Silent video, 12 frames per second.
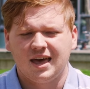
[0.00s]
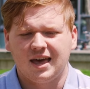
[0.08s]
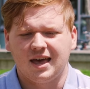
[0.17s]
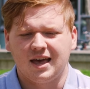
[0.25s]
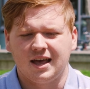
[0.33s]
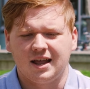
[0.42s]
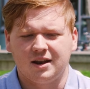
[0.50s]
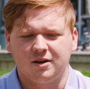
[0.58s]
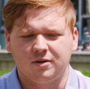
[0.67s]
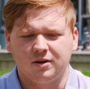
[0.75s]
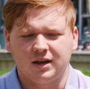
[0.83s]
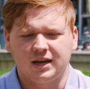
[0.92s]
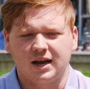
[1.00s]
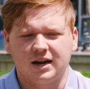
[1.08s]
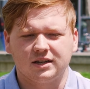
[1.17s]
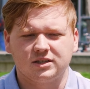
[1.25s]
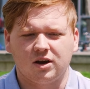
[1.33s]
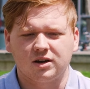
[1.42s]
And he kind
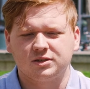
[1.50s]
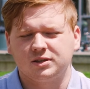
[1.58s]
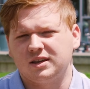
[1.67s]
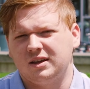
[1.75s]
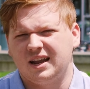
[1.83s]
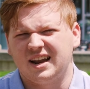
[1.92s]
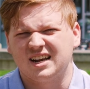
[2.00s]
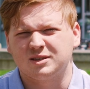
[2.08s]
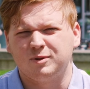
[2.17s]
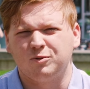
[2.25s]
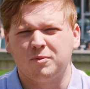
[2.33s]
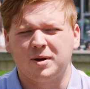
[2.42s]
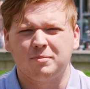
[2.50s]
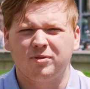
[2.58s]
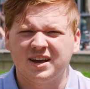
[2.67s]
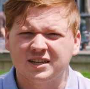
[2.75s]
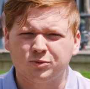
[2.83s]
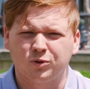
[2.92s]
of talks and asked me what my
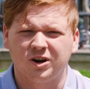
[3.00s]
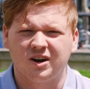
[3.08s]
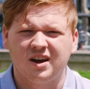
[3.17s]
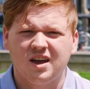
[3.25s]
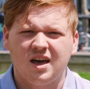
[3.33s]
plans were,